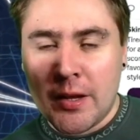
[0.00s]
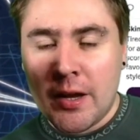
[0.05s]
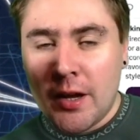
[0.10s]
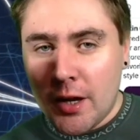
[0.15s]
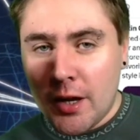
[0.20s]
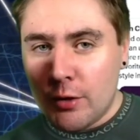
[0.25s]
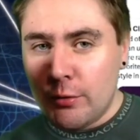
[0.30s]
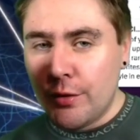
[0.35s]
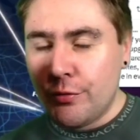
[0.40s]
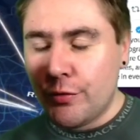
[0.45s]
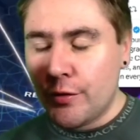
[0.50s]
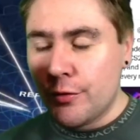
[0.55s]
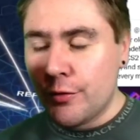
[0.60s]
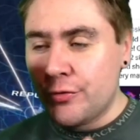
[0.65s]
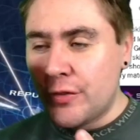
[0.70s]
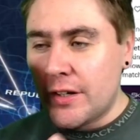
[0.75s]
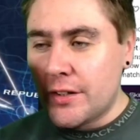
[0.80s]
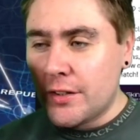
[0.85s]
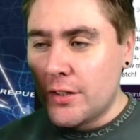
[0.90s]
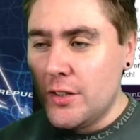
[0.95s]
However, the
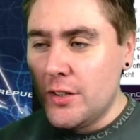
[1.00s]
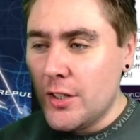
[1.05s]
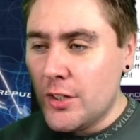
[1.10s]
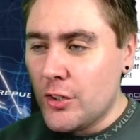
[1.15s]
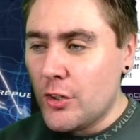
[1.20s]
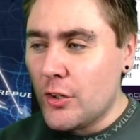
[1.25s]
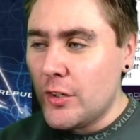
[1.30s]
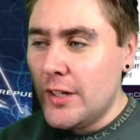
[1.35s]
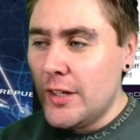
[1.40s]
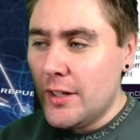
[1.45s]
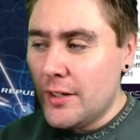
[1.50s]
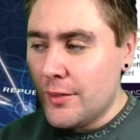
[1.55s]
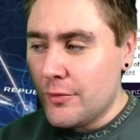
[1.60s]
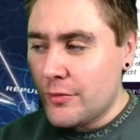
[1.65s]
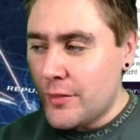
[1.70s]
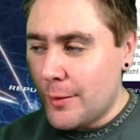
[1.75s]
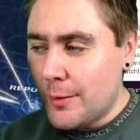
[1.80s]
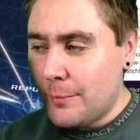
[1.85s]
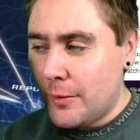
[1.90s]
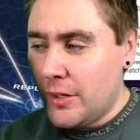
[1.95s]
fact that United have
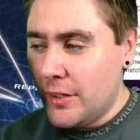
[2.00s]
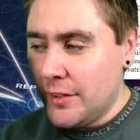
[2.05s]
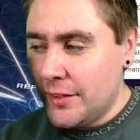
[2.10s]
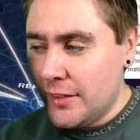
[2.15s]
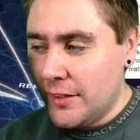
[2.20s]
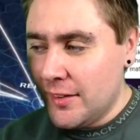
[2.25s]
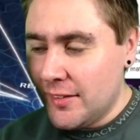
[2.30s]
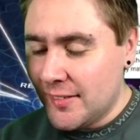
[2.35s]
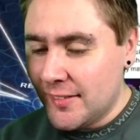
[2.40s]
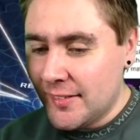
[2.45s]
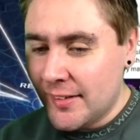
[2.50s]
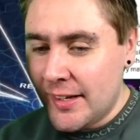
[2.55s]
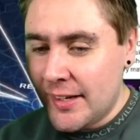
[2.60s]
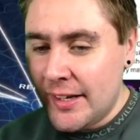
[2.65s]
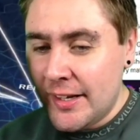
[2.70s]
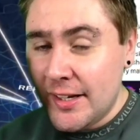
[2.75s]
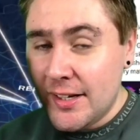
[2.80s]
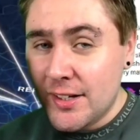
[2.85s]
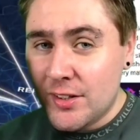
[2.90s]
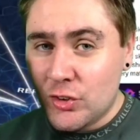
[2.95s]
got behind this,
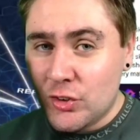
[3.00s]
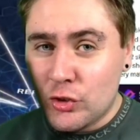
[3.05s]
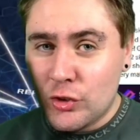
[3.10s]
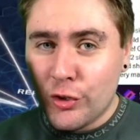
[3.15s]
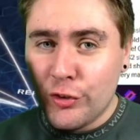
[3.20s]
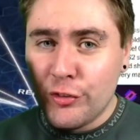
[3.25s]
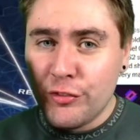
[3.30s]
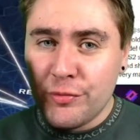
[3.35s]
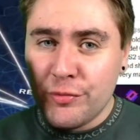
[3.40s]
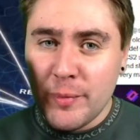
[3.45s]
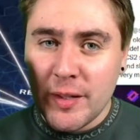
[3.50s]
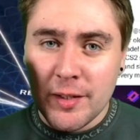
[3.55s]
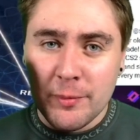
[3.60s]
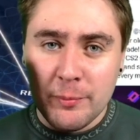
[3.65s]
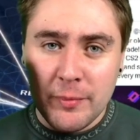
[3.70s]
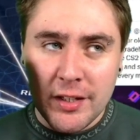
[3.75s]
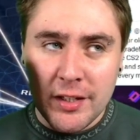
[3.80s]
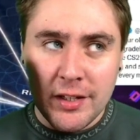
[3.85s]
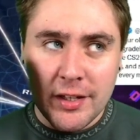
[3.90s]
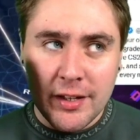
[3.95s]
it does make
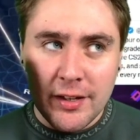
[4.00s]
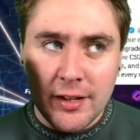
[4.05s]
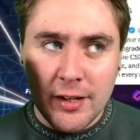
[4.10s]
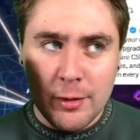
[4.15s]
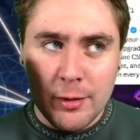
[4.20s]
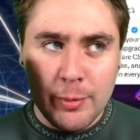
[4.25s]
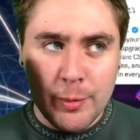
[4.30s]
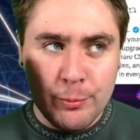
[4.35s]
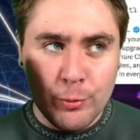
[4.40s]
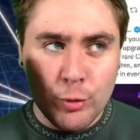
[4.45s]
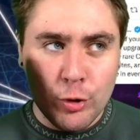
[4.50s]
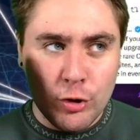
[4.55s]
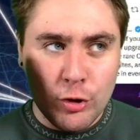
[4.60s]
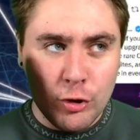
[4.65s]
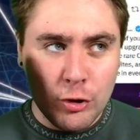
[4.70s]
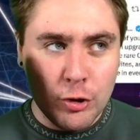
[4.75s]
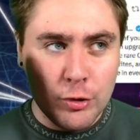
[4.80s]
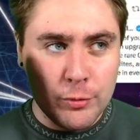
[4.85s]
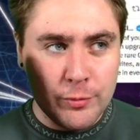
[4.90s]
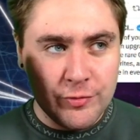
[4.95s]
me a little bit more
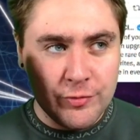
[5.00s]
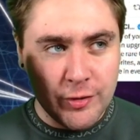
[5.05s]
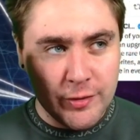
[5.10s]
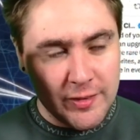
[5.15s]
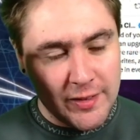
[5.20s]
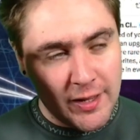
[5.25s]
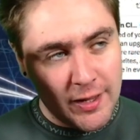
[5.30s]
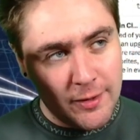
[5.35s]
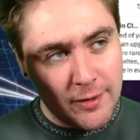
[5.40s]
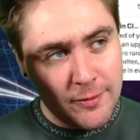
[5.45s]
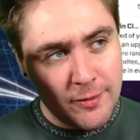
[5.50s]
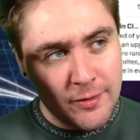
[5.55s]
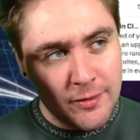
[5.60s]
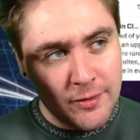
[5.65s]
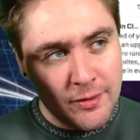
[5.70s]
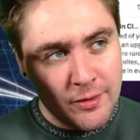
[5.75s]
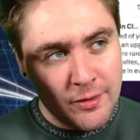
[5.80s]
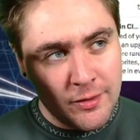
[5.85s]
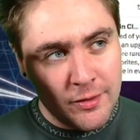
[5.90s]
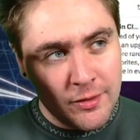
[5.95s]
hopeful that
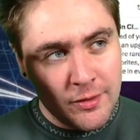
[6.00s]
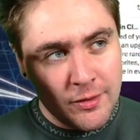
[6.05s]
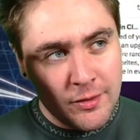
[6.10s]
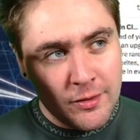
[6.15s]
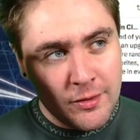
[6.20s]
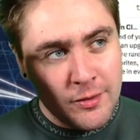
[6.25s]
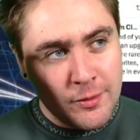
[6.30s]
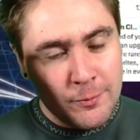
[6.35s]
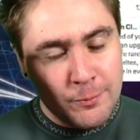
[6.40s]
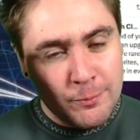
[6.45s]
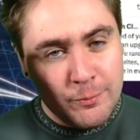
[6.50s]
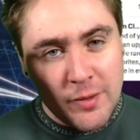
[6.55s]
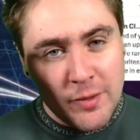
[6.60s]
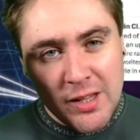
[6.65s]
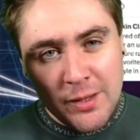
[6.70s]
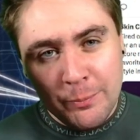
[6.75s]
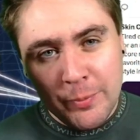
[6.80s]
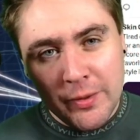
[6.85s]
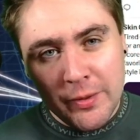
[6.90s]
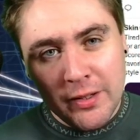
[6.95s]

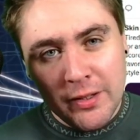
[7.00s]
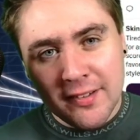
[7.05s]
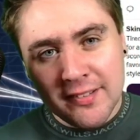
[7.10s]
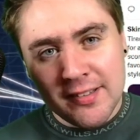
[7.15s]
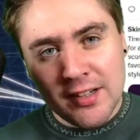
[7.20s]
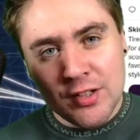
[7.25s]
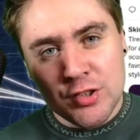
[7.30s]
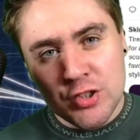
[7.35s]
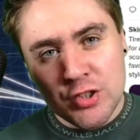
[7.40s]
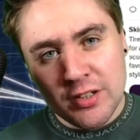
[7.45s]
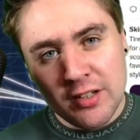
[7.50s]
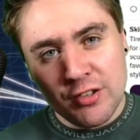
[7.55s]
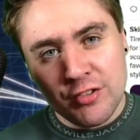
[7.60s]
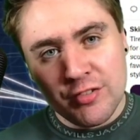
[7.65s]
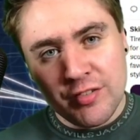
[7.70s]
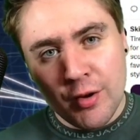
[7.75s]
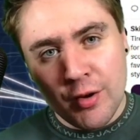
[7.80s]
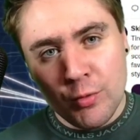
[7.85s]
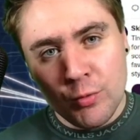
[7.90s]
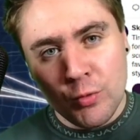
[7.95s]
maybe Los Angeles
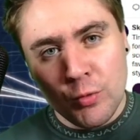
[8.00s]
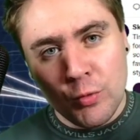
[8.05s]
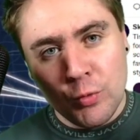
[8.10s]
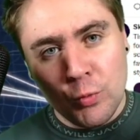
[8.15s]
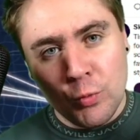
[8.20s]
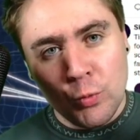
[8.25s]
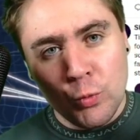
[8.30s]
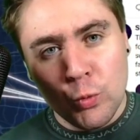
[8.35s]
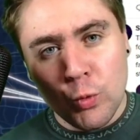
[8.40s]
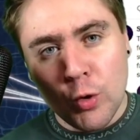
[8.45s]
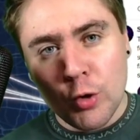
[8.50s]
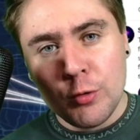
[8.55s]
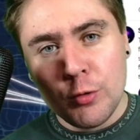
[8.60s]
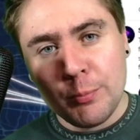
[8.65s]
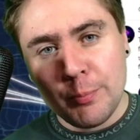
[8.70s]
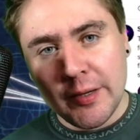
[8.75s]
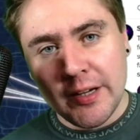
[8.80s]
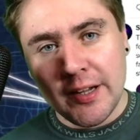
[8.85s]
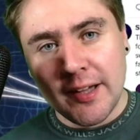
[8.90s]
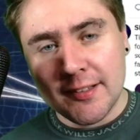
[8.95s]
won't
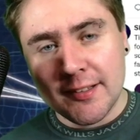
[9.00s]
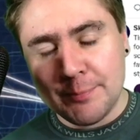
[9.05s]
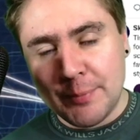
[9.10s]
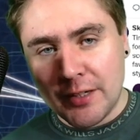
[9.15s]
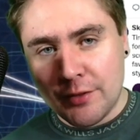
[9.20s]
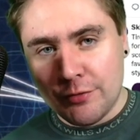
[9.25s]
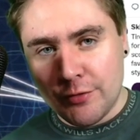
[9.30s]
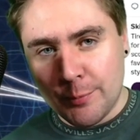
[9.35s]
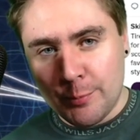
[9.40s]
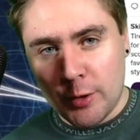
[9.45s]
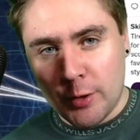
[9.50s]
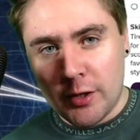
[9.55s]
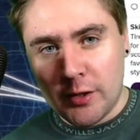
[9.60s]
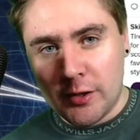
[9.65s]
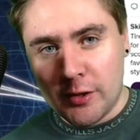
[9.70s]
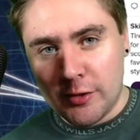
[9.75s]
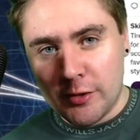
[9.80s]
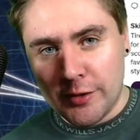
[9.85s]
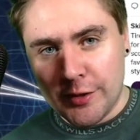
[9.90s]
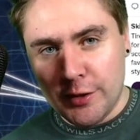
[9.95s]
be as big of a
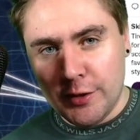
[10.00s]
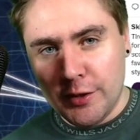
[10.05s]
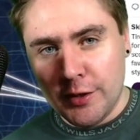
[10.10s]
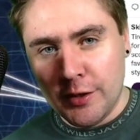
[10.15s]
priority